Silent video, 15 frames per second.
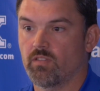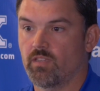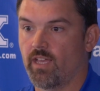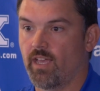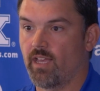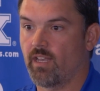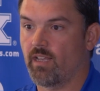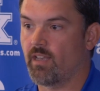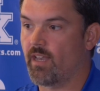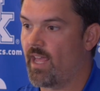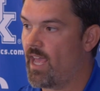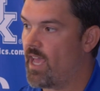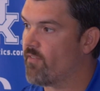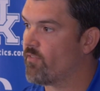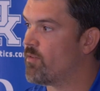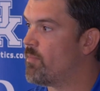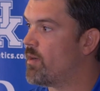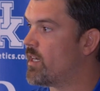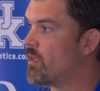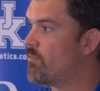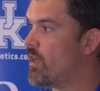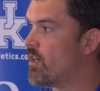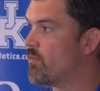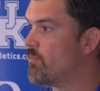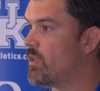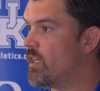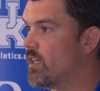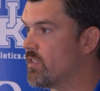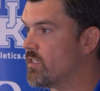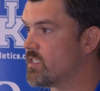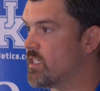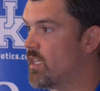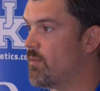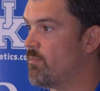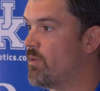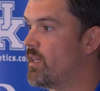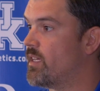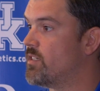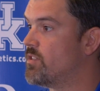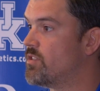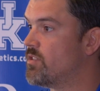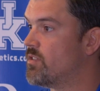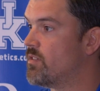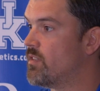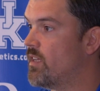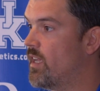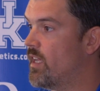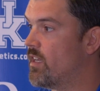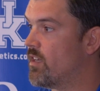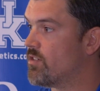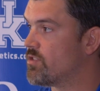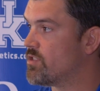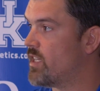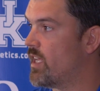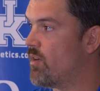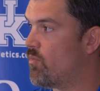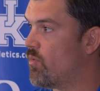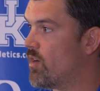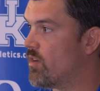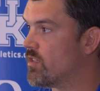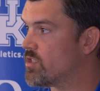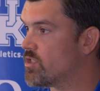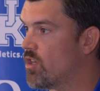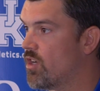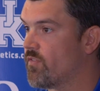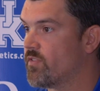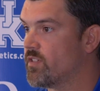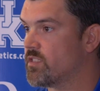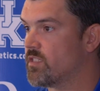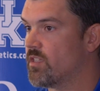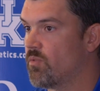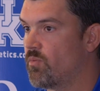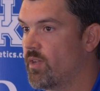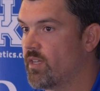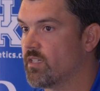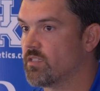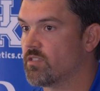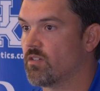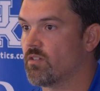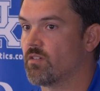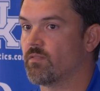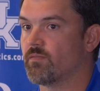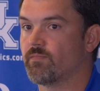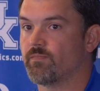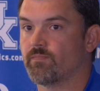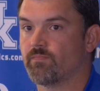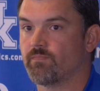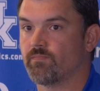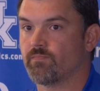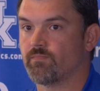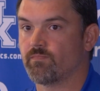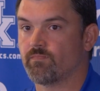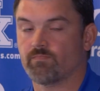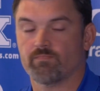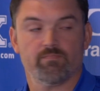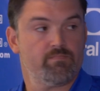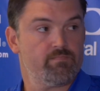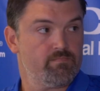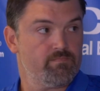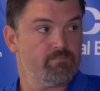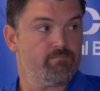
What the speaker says: then everybody better be on the same page and understand where the softness and the weakness are.